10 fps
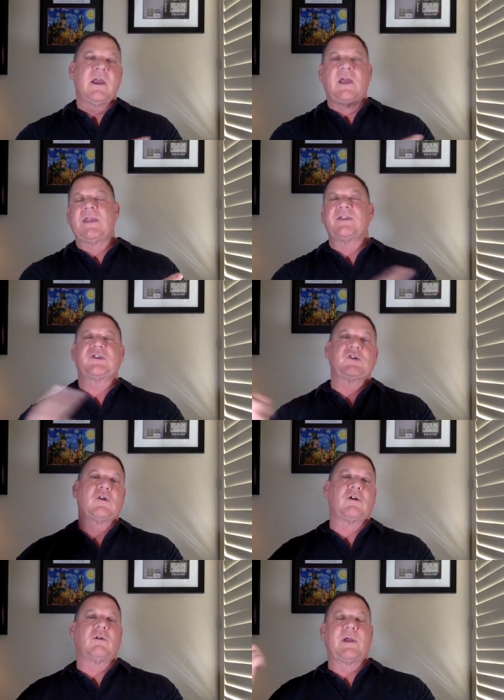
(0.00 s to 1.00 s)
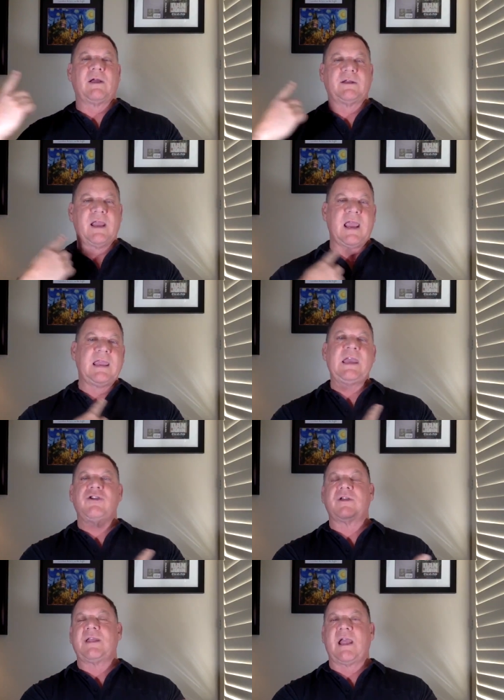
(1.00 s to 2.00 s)
and then circle around
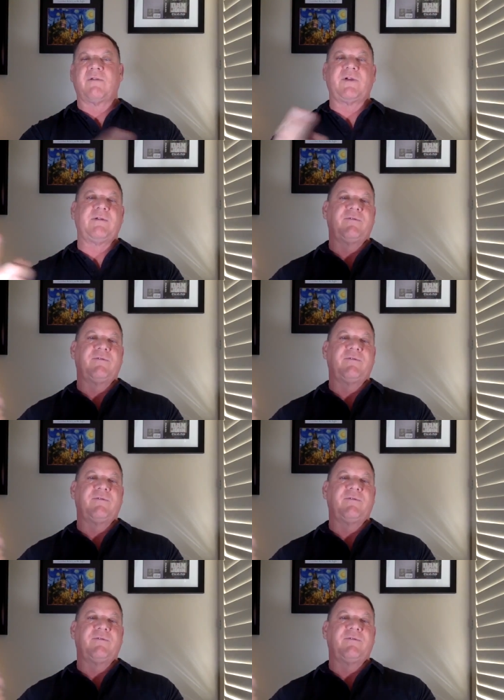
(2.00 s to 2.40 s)
each and every